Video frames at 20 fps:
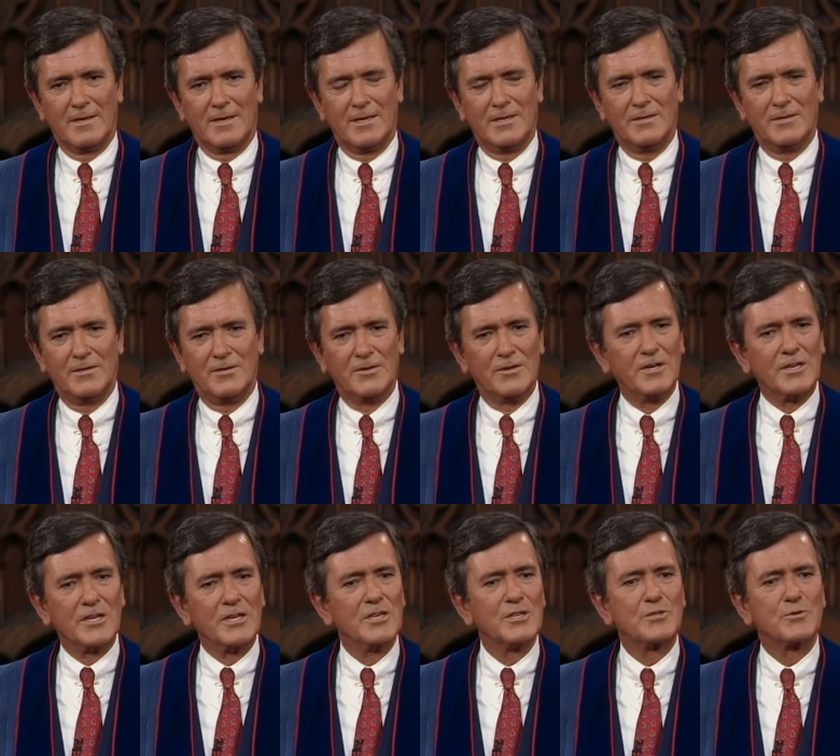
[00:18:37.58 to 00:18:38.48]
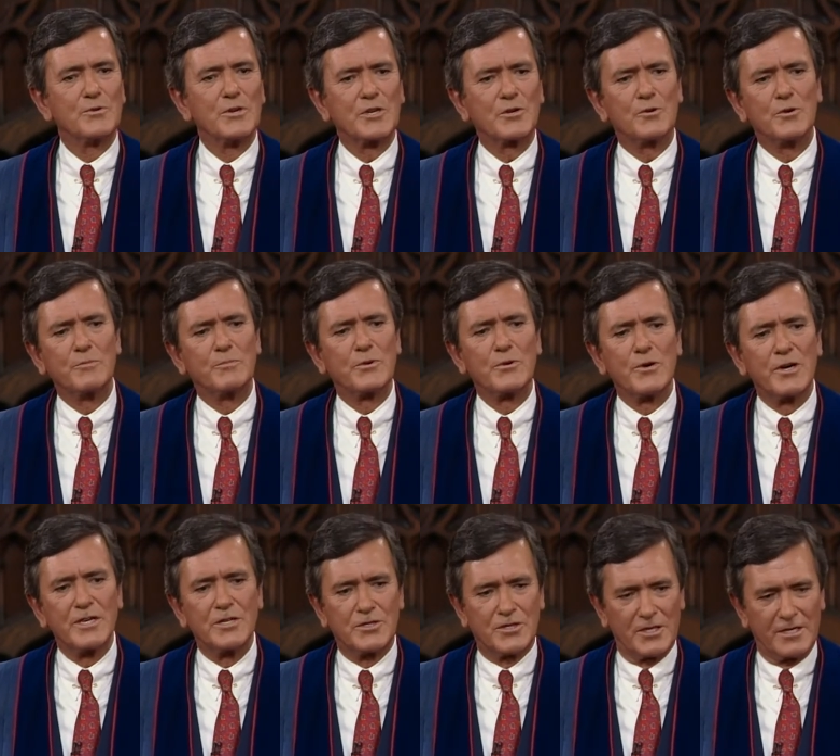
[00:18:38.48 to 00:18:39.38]
And during his
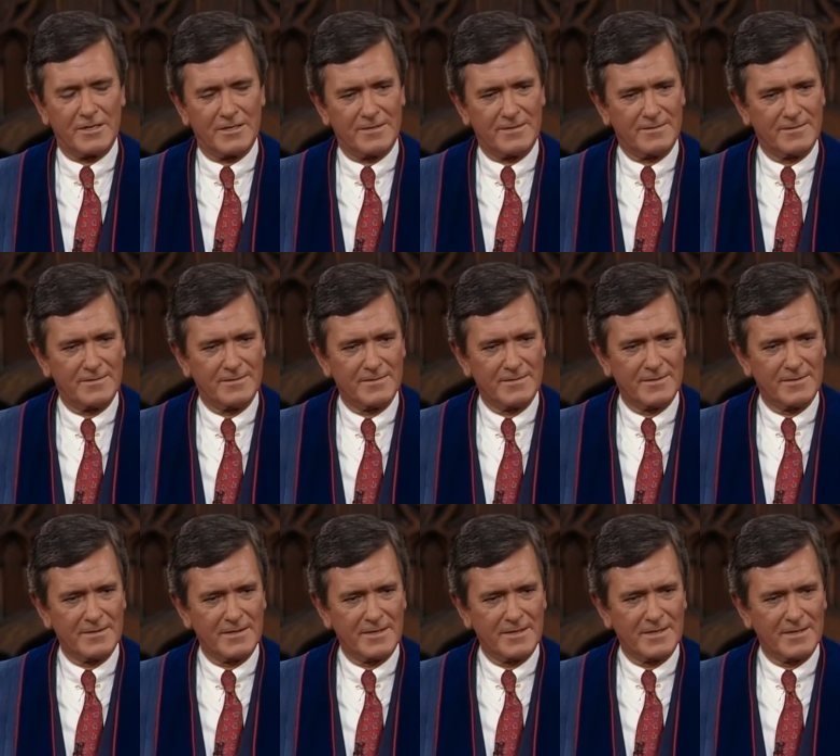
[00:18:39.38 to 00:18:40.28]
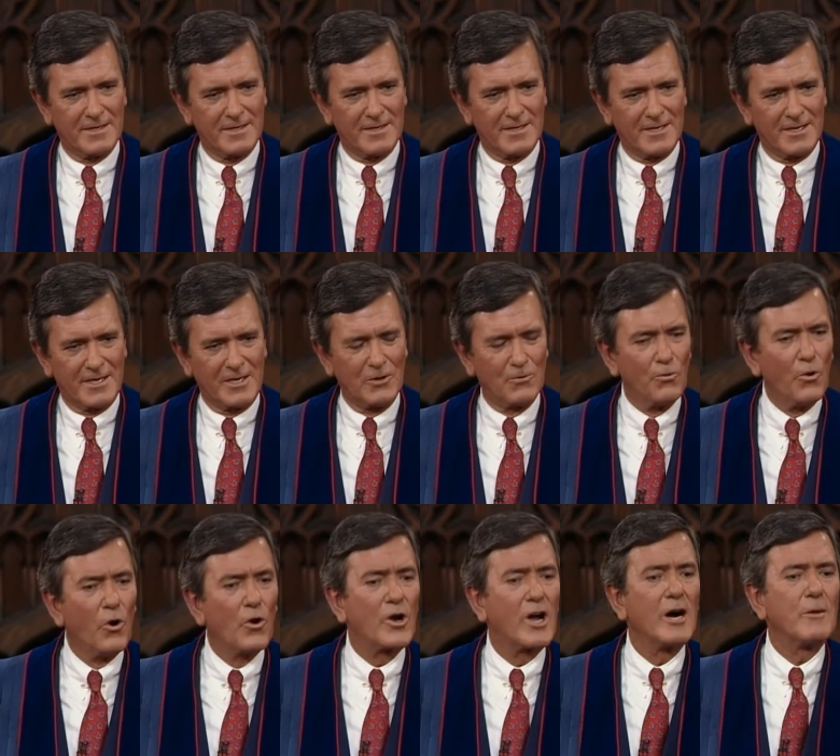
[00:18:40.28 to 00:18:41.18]
recuperation, he
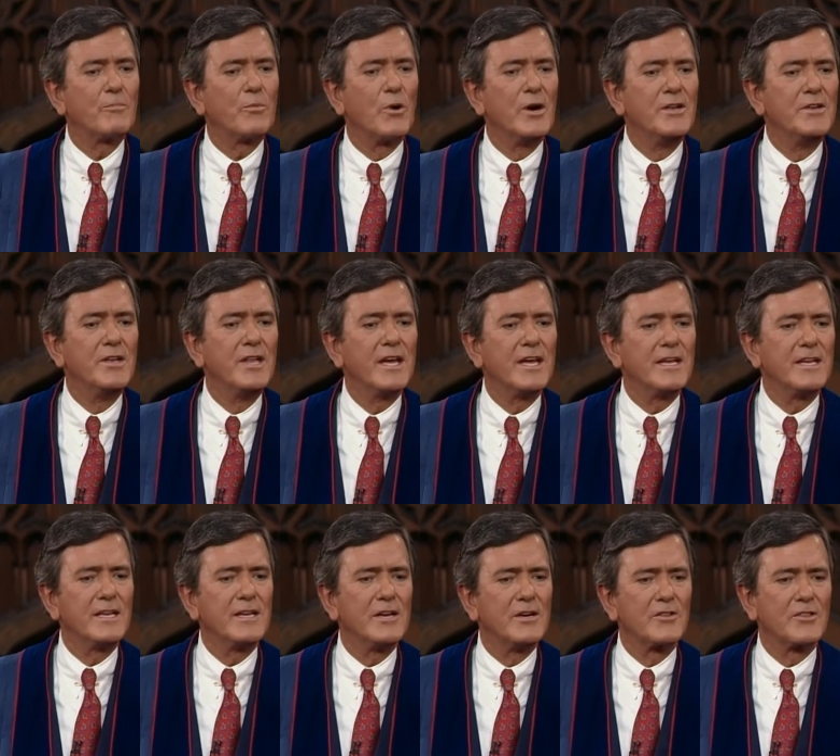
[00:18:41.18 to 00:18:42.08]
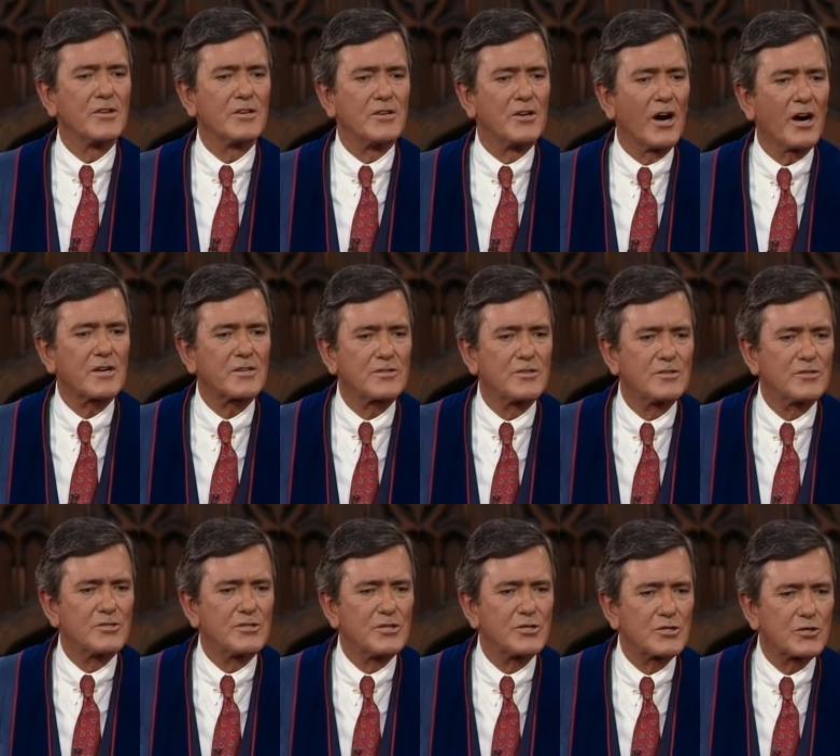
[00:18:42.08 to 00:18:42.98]
woke up one day to hear the doctors
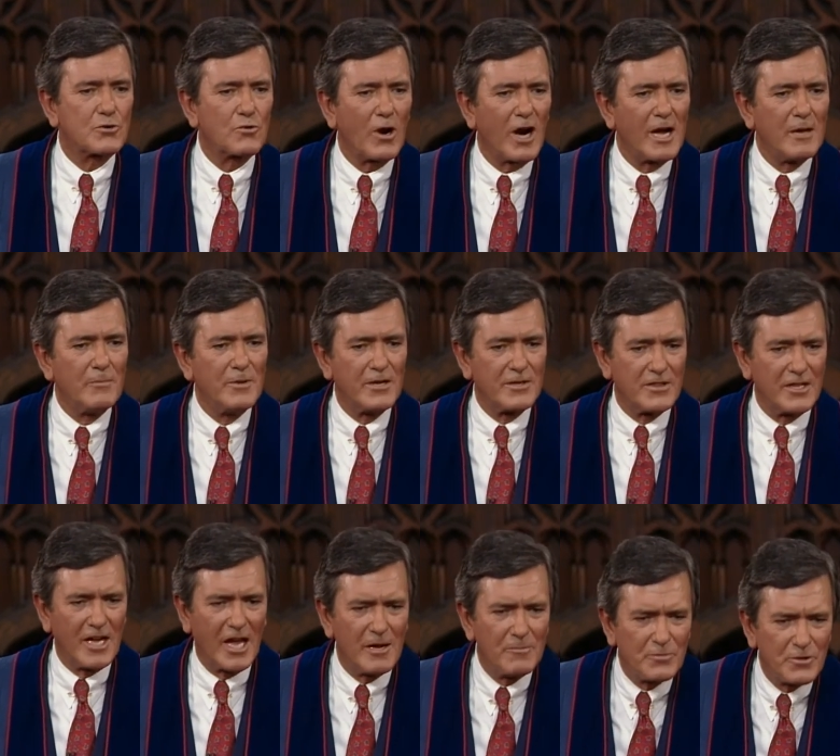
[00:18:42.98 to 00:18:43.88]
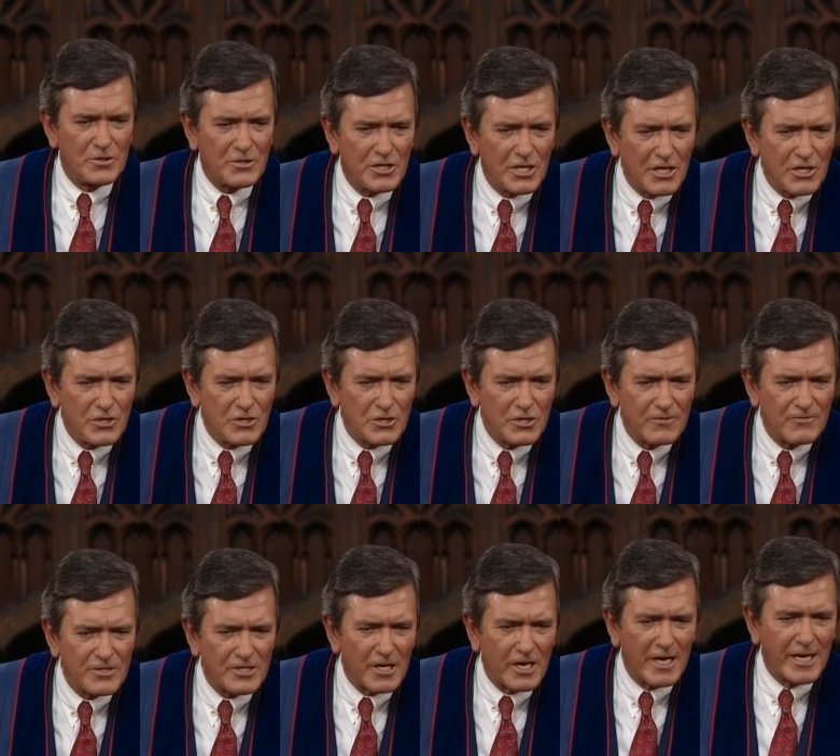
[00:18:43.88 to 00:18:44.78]
describing the amputation of
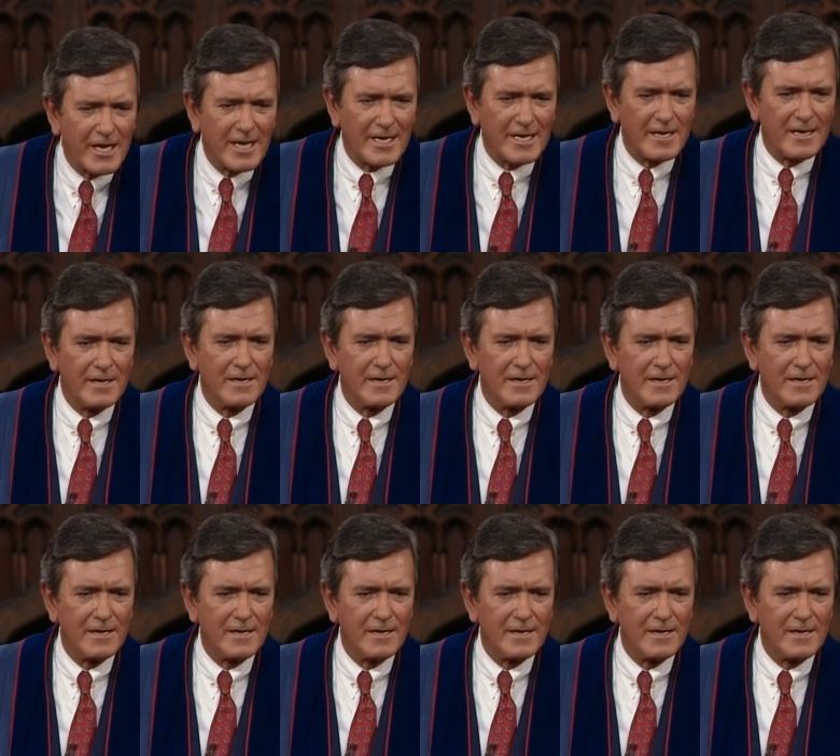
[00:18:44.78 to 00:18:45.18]
his leg.